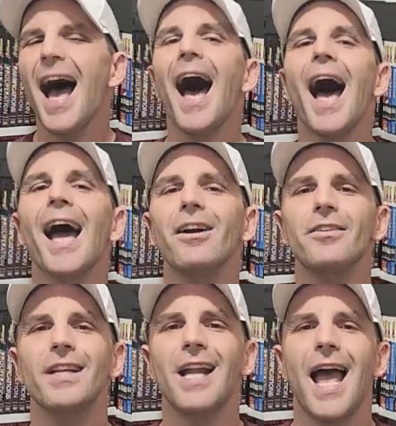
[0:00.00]
higher
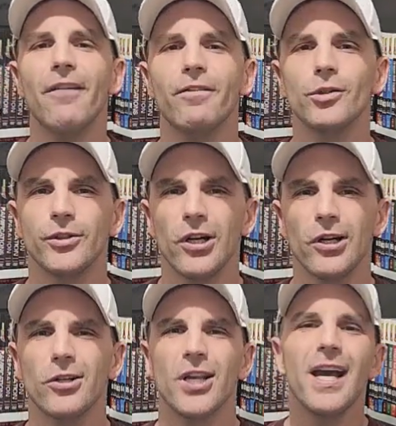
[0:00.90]
than average
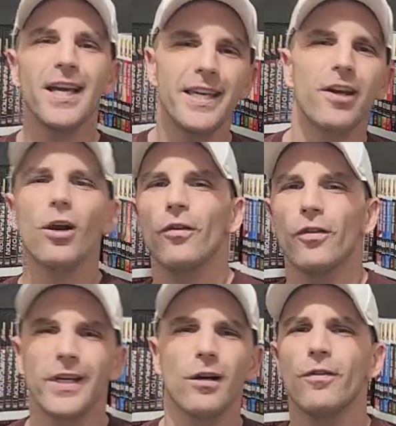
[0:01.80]
returns year over
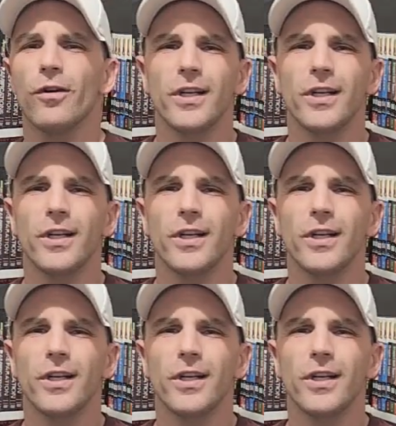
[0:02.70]
year over